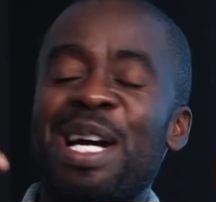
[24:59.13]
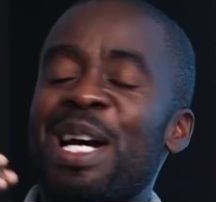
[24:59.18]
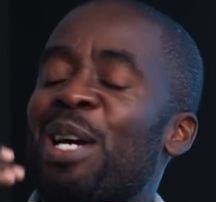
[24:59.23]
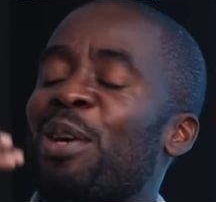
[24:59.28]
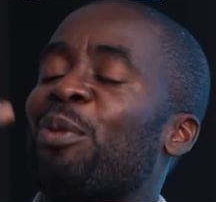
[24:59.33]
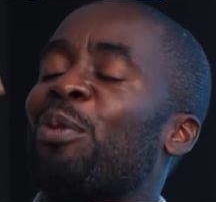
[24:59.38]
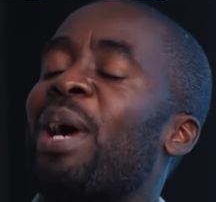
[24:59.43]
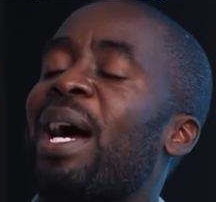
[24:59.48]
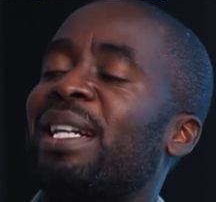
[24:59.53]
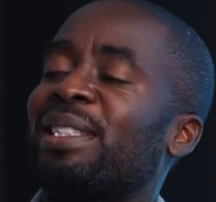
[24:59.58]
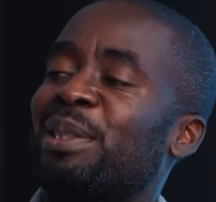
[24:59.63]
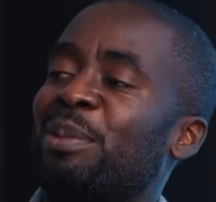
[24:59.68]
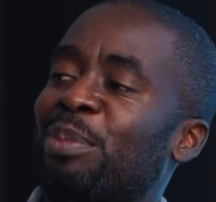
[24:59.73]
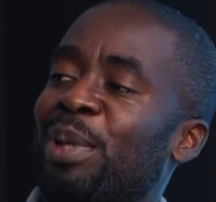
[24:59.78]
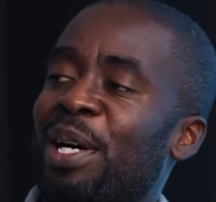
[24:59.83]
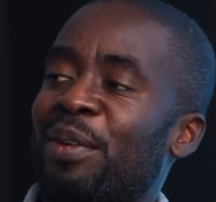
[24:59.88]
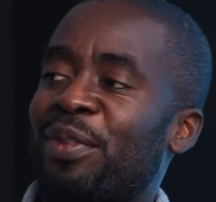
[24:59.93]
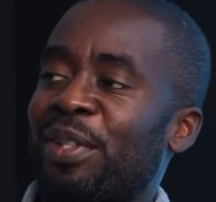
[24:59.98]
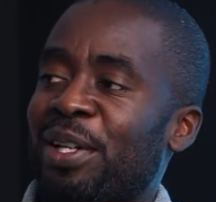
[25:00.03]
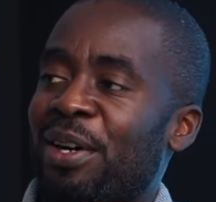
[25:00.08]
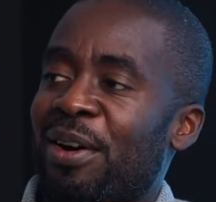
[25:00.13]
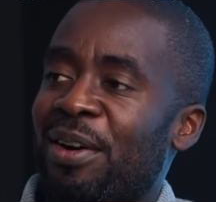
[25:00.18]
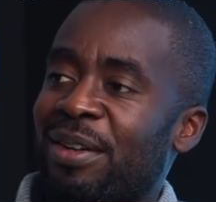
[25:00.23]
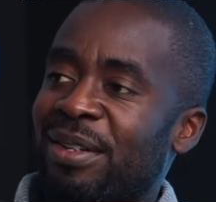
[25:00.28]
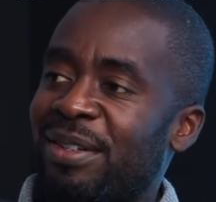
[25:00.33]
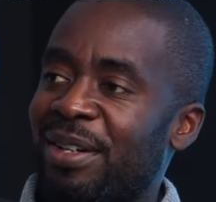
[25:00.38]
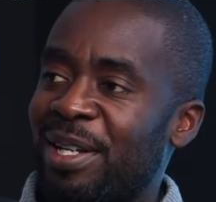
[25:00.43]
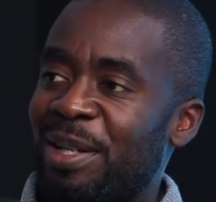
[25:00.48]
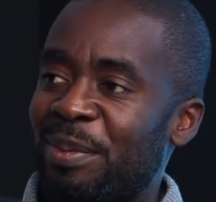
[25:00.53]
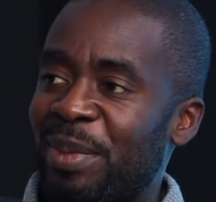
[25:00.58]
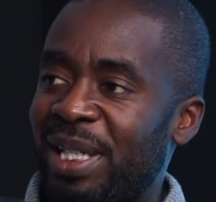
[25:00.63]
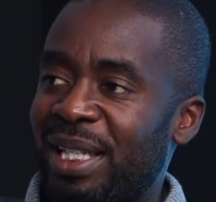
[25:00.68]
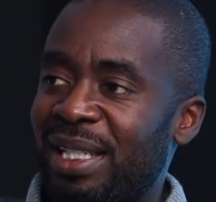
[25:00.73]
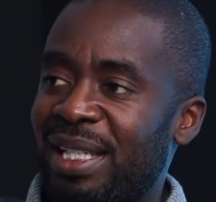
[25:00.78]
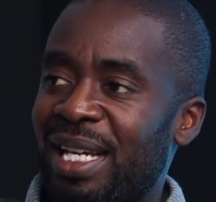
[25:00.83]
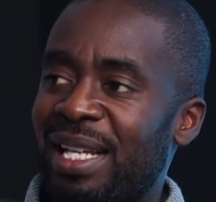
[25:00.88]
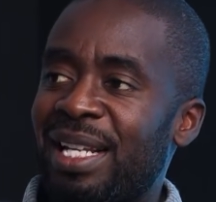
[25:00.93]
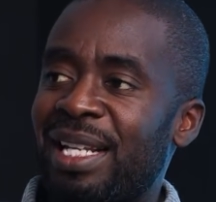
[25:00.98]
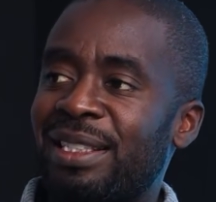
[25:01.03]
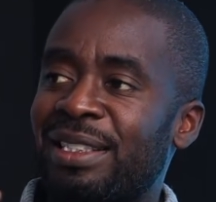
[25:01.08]
rise above it all. You know what I
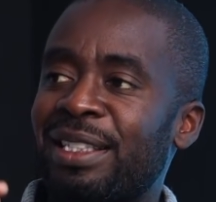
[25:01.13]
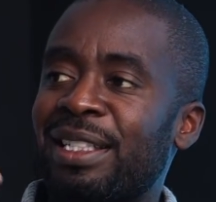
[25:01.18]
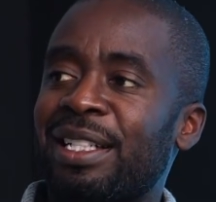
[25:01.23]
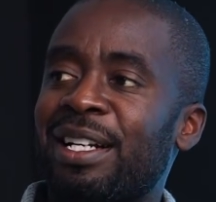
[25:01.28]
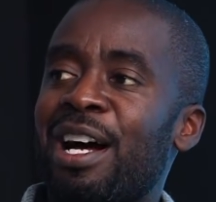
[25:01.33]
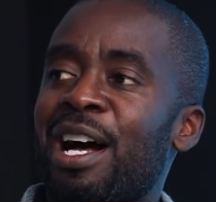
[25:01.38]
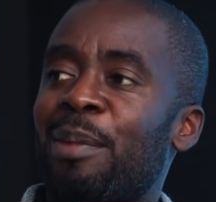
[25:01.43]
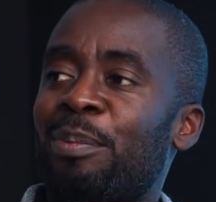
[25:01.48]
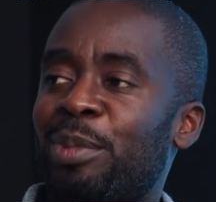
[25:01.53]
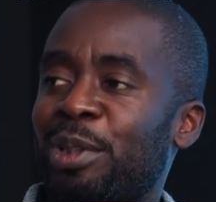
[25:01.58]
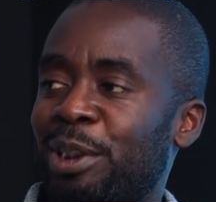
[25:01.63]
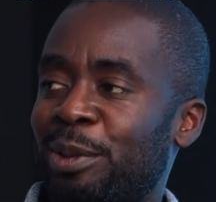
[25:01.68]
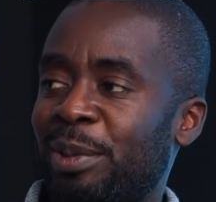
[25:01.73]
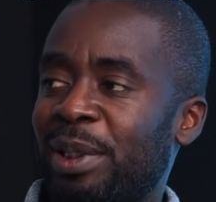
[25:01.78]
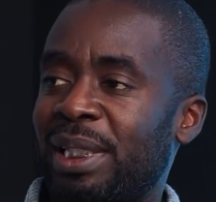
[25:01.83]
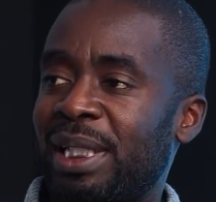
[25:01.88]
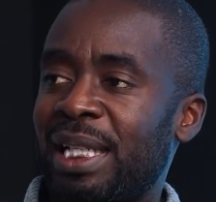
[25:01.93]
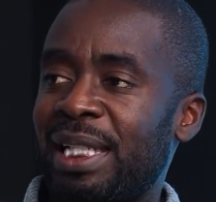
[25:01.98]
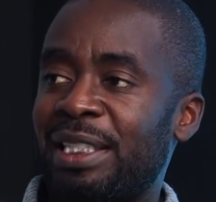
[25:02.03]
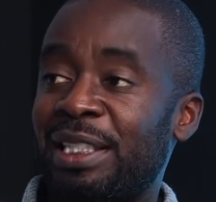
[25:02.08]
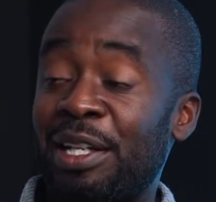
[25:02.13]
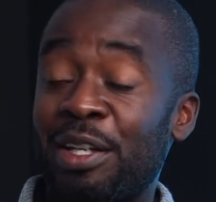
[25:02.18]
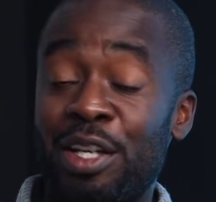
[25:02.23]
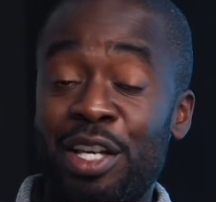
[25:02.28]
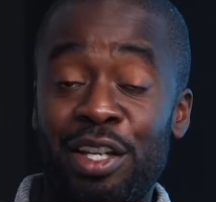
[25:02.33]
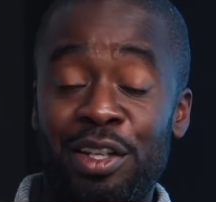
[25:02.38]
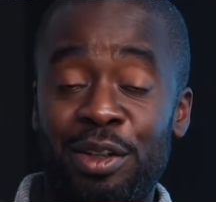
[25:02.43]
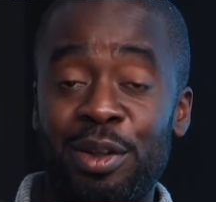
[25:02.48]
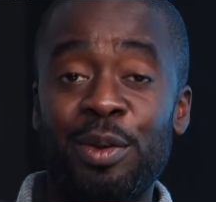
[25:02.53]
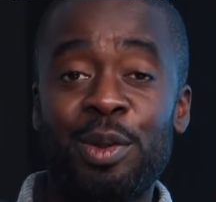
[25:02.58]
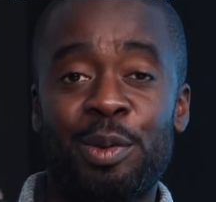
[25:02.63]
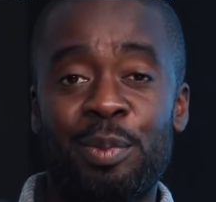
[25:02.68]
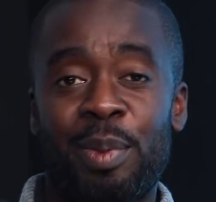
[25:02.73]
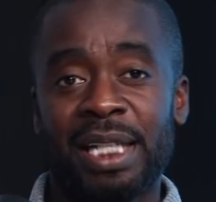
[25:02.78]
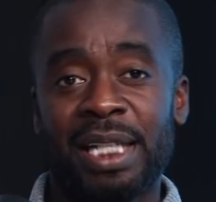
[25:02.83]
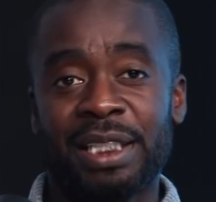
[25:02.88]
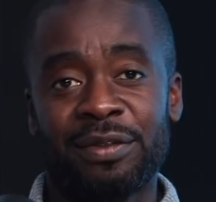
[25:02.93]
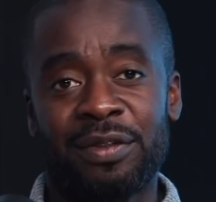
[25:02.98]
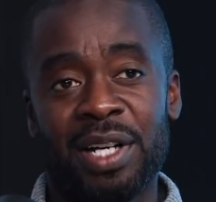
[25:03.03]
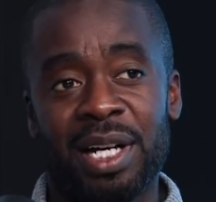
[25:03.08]
mean? It's an accomplishment. It's a huge
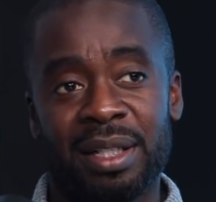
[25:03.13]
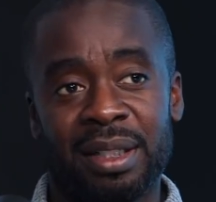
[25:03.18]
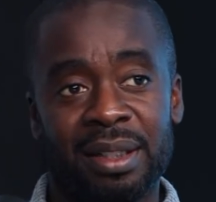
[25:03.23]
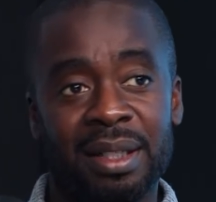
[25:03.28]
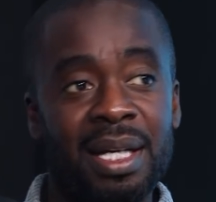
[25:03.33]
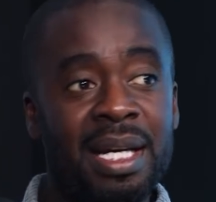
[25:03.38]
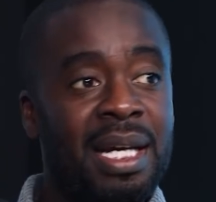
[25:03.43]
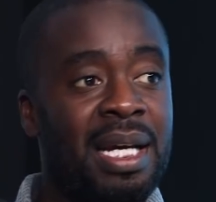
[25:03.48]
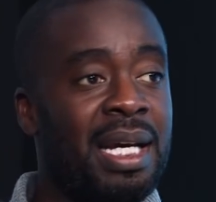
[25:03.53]
of honor.